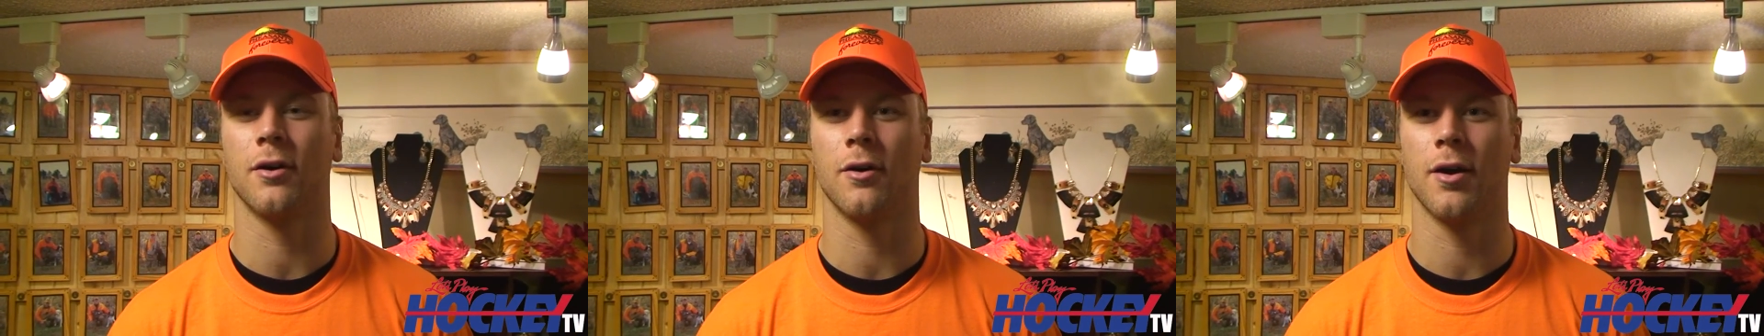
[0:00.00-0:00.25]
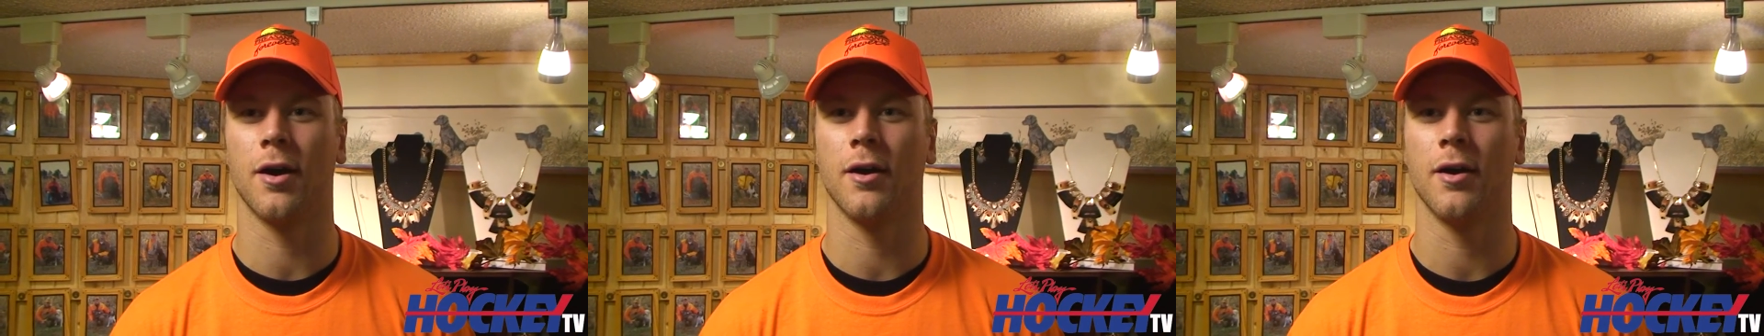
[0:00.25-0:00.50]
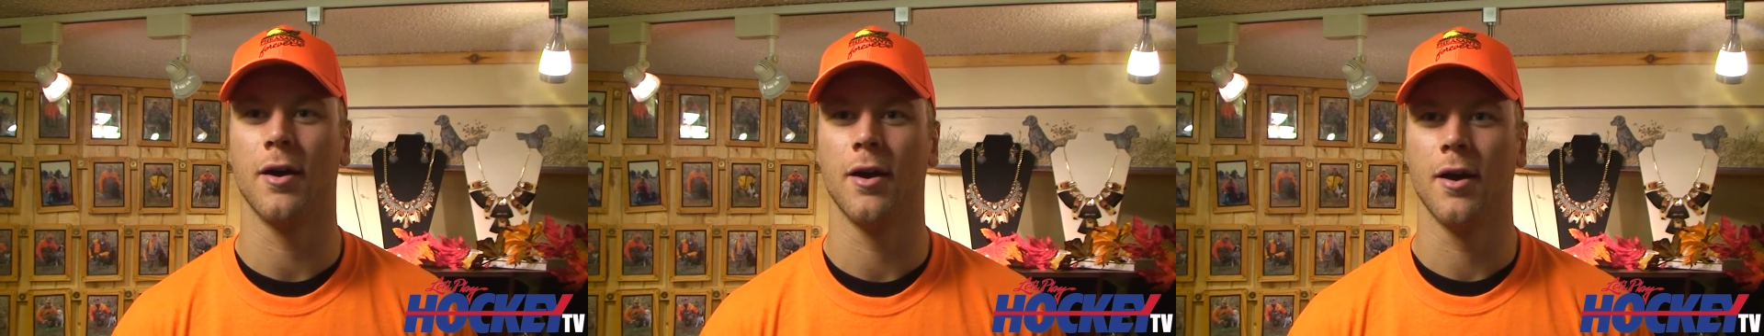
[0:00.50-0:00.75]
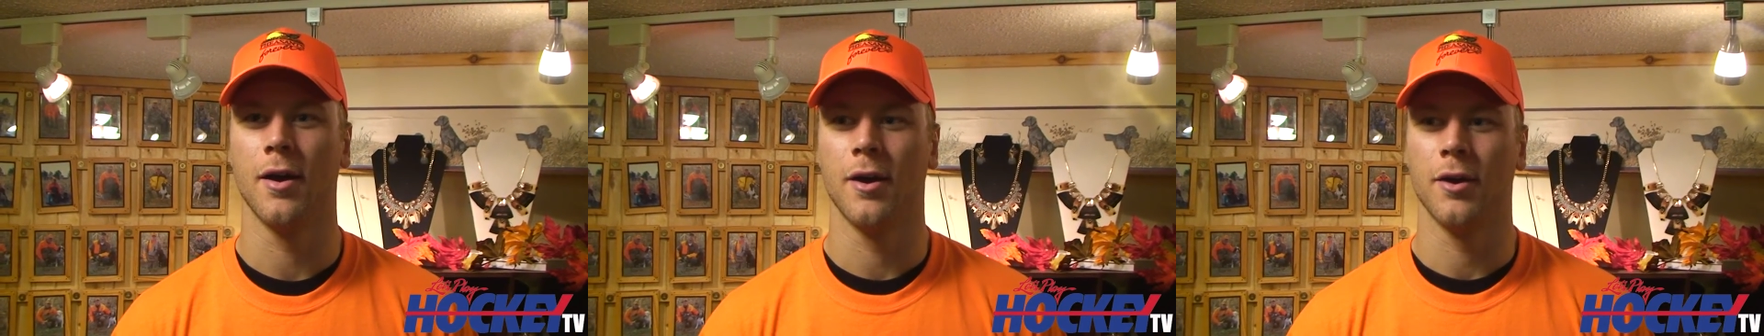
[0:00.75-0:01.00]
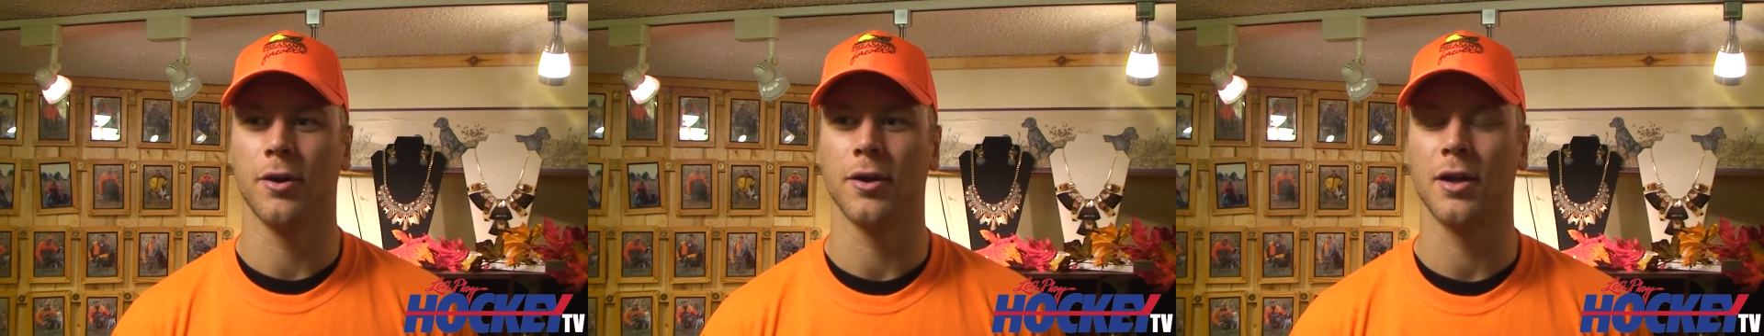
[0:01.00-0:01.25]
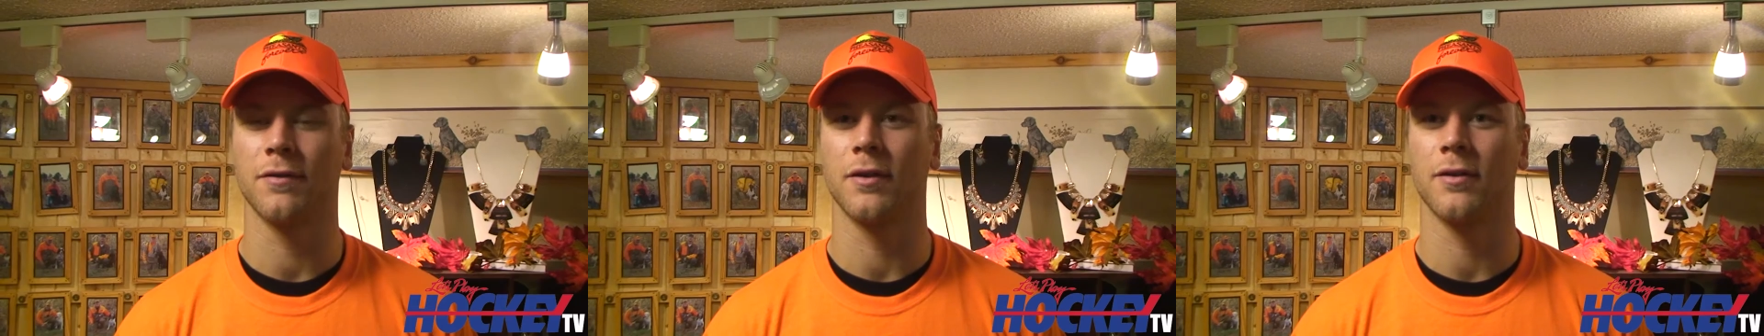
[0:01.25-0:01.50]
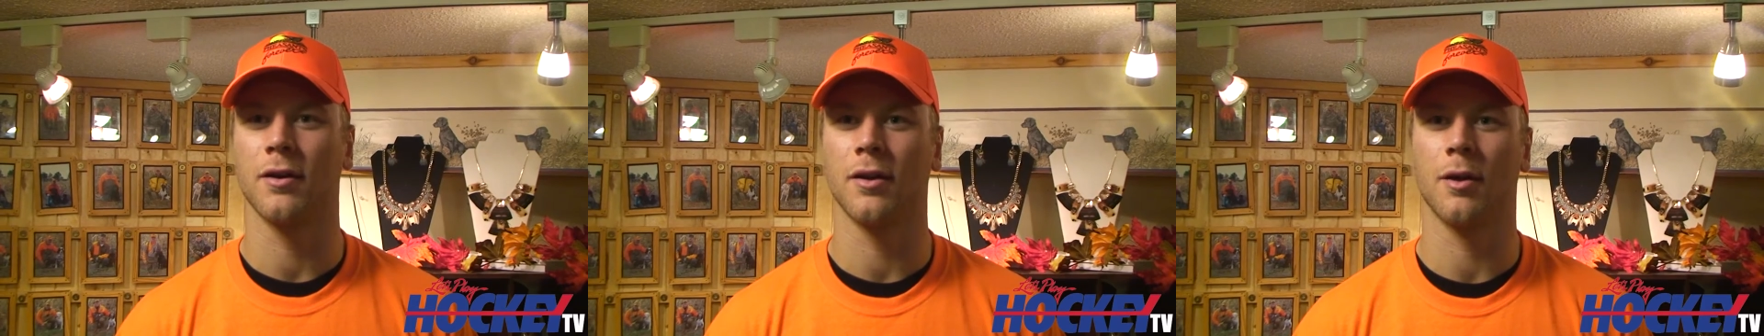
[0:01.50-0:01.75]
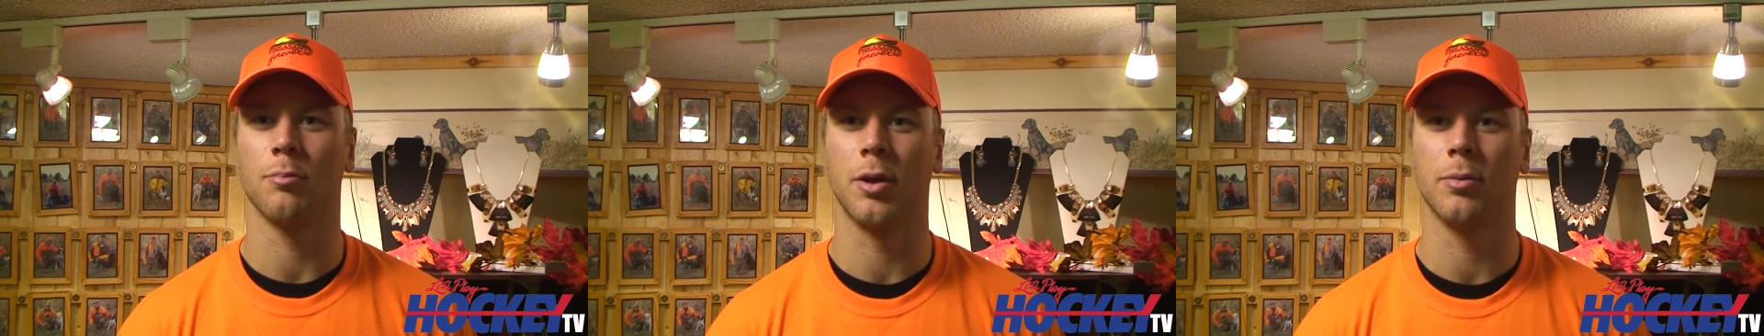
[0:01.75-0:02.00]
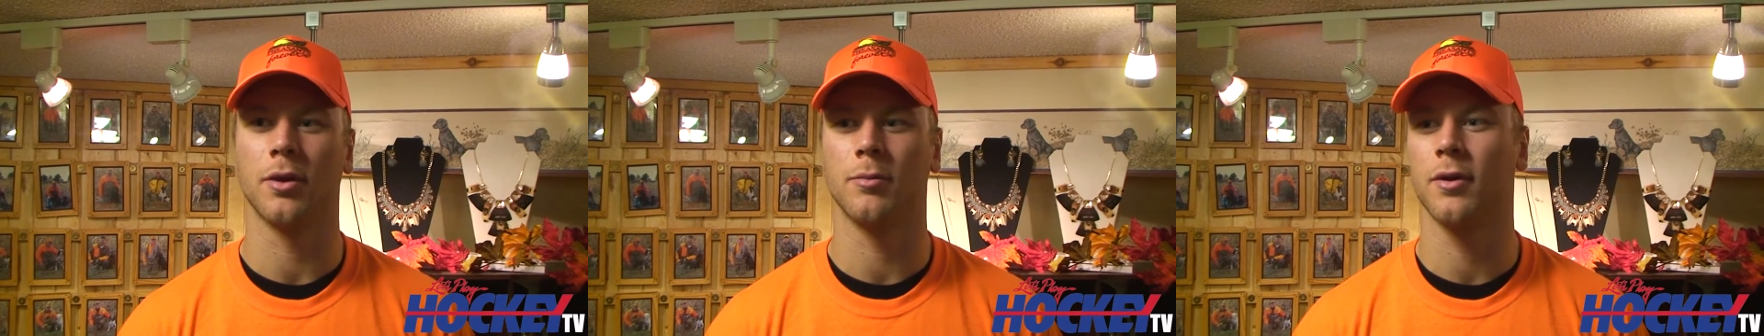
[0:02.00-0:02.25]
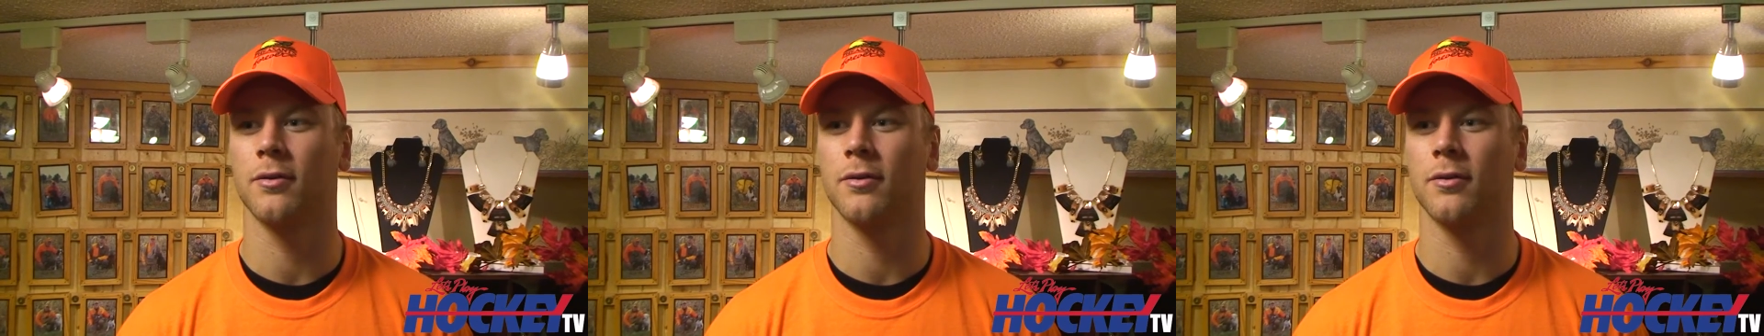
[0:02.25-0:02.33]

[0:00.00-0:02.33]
So uh, you can definitely tell that people